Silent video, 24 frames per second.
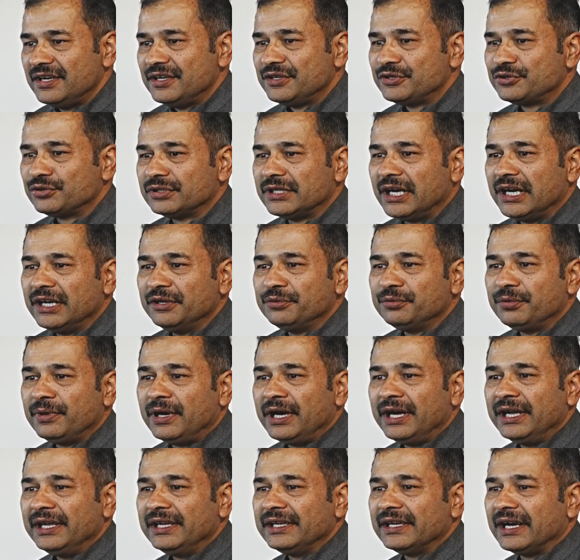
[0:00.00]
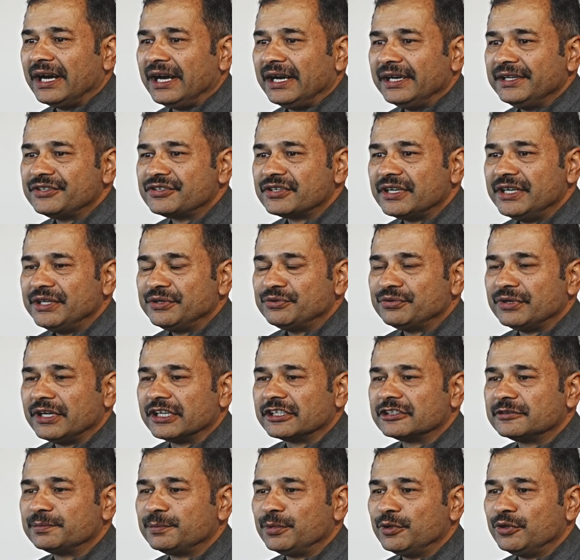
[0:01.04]
So that is why I try to
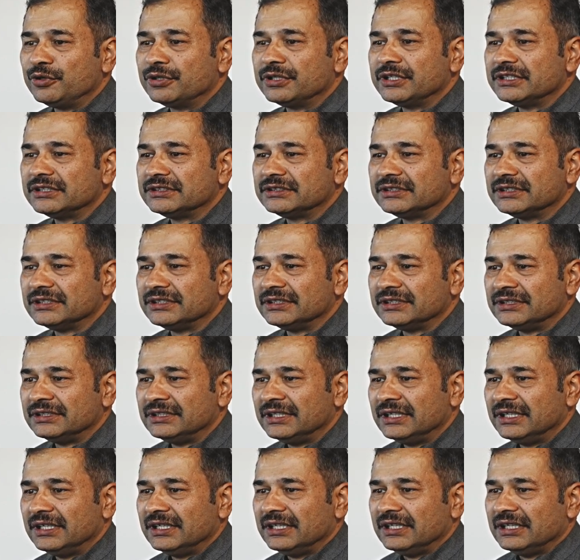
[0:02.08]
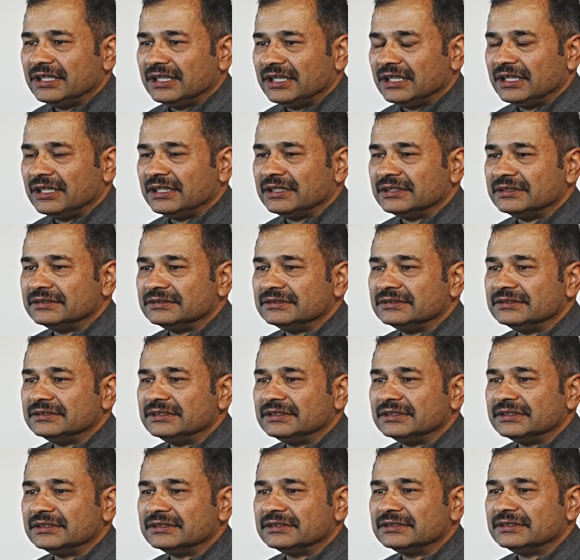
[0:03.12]
explore this
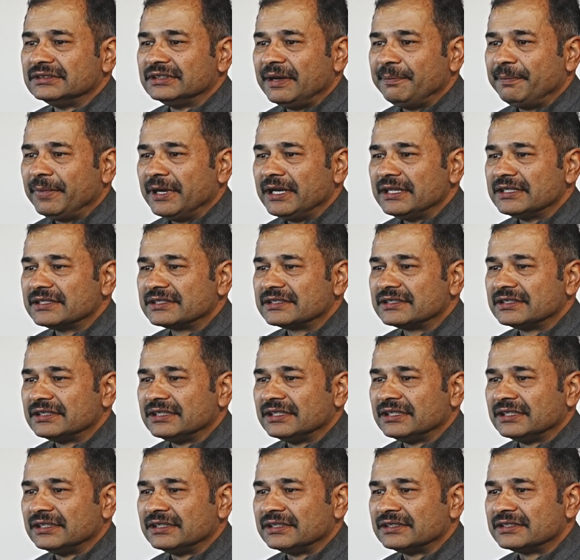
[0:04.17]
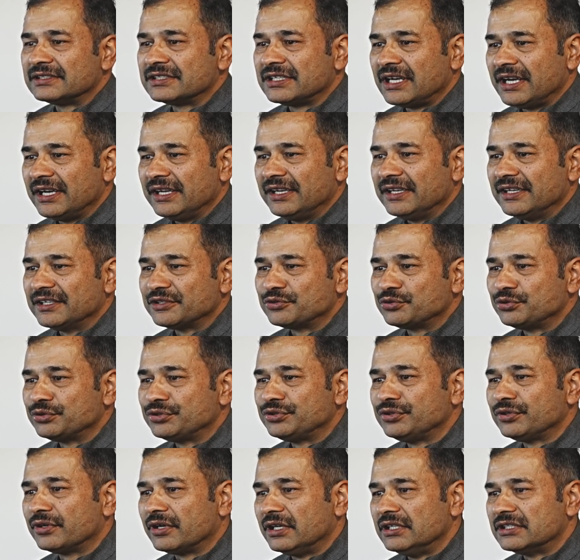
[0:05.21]
Nepal-China
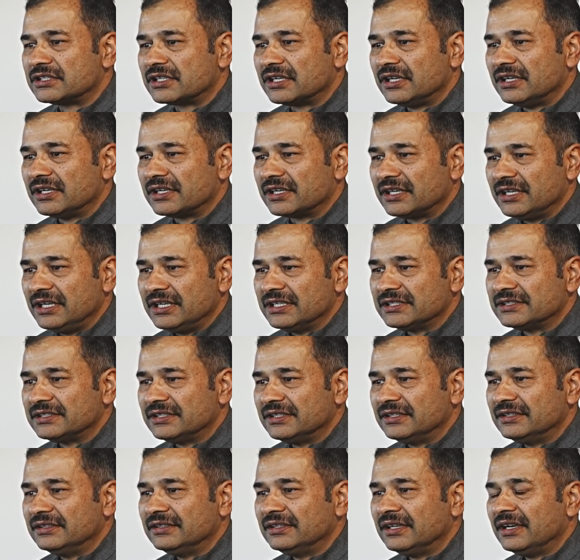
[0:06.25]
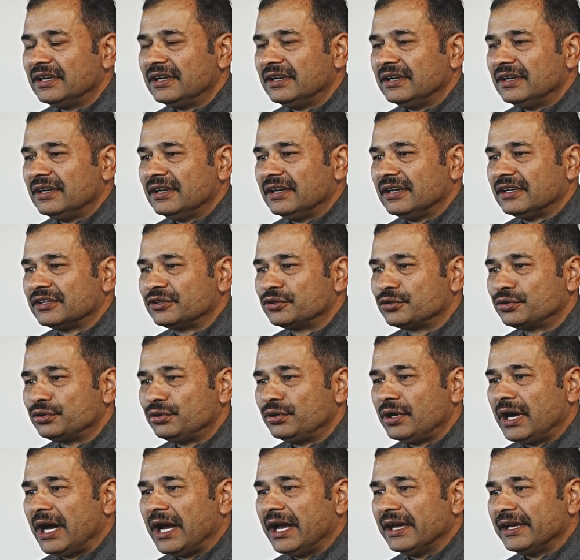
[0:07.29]
socio-cultural relation
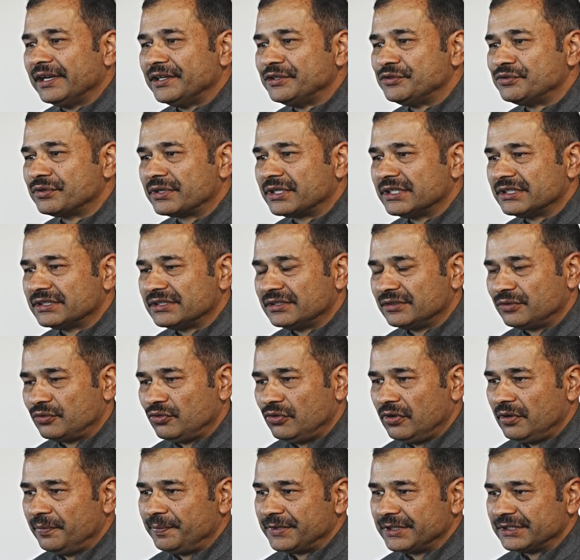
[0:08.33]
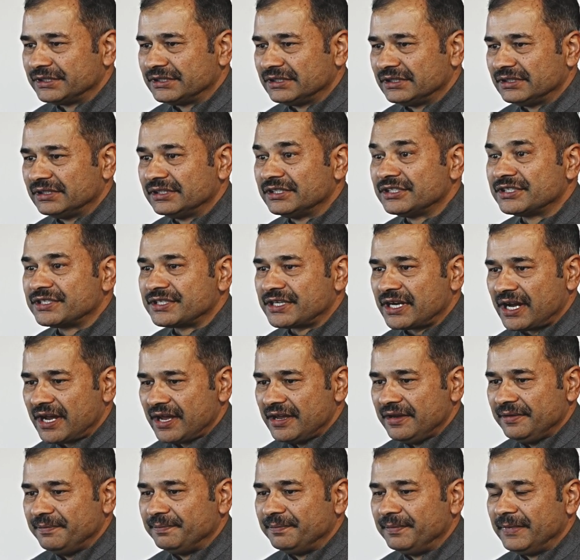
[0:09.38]
through higher education cooperation this
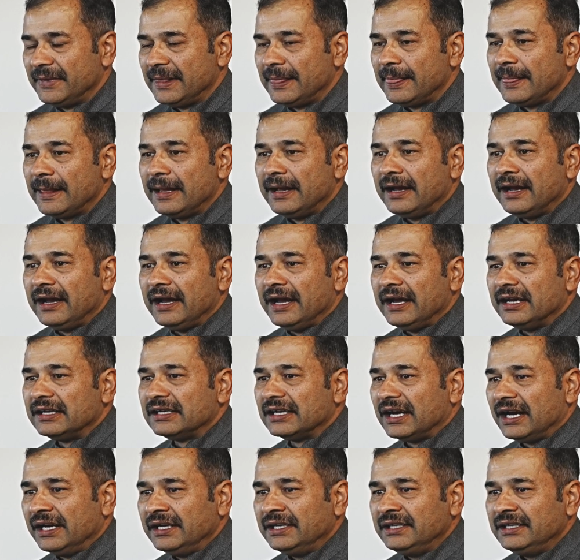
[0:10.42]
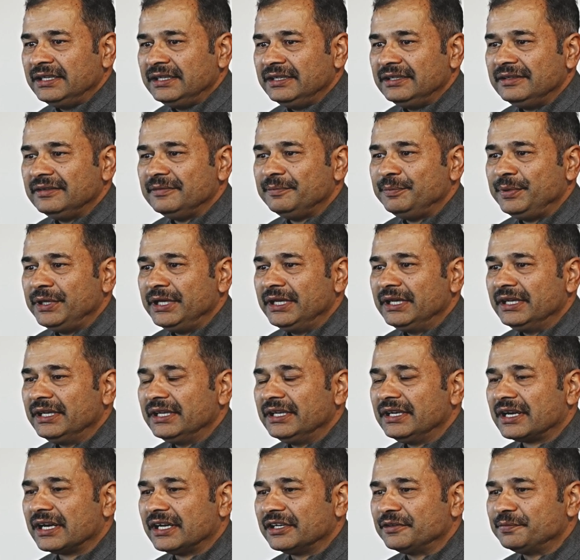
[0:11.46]
time. And I, being
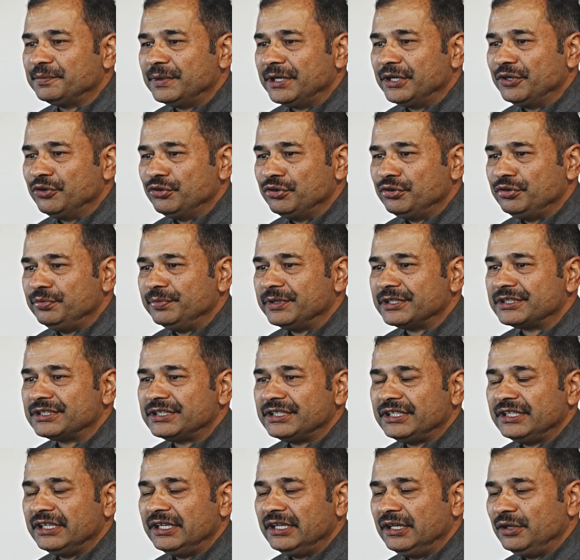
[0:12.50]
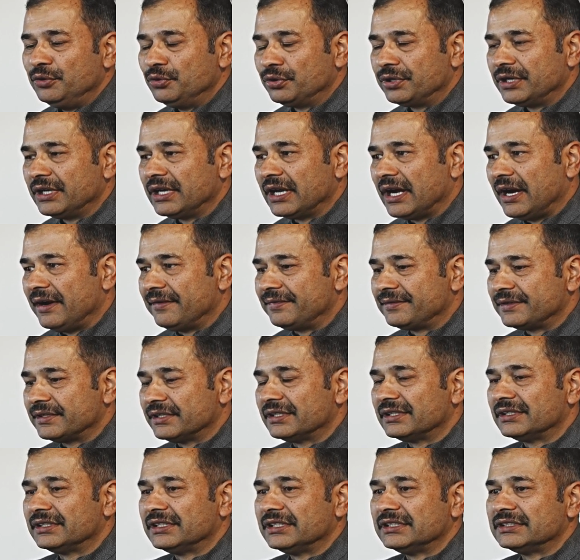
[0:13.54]
in Kathmandu University, looking
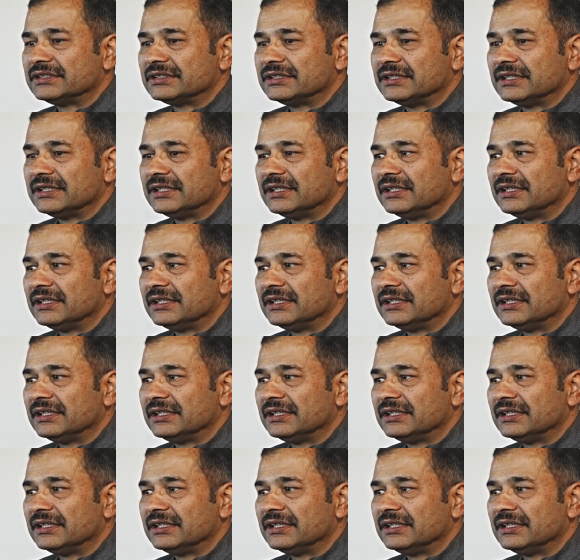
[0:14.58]
after this